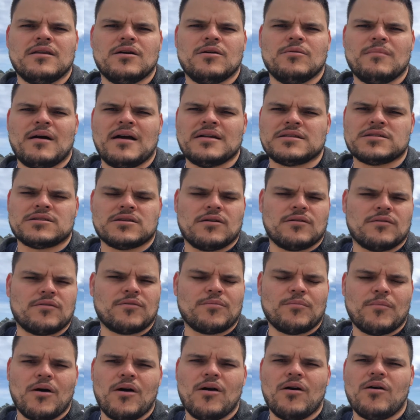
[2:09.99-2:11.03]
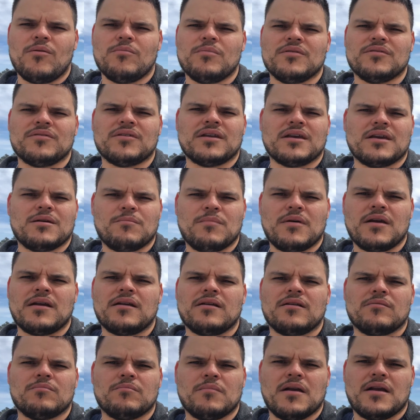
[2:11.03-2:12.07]
might start small, but it's going to get
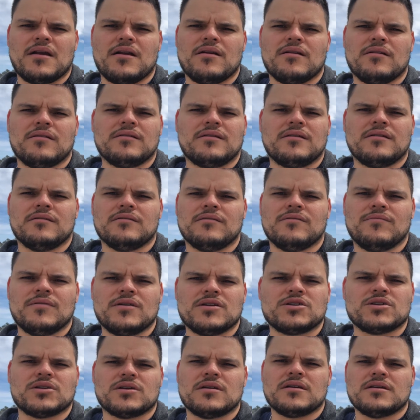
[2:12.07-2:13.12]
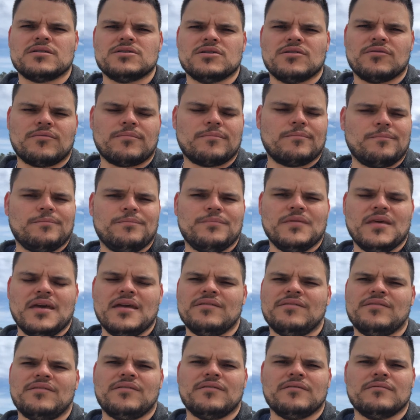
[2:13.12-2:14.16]
bigger and bigger until eventually it just
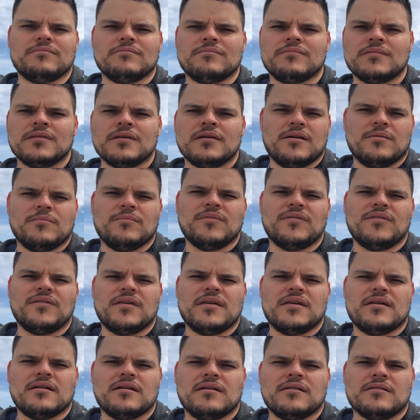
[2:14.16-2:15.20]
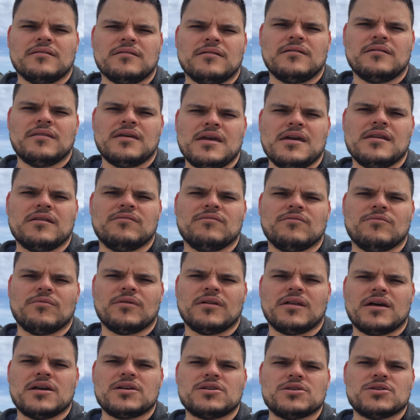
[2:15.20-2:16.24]
hits and becomes the end of the
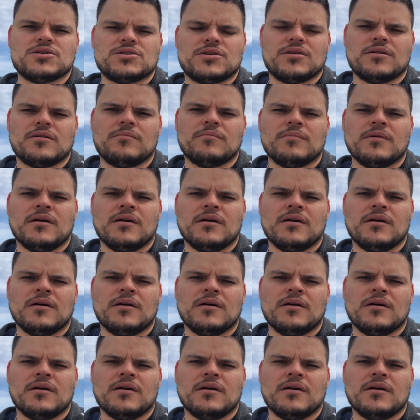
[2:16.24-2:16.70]
relationship.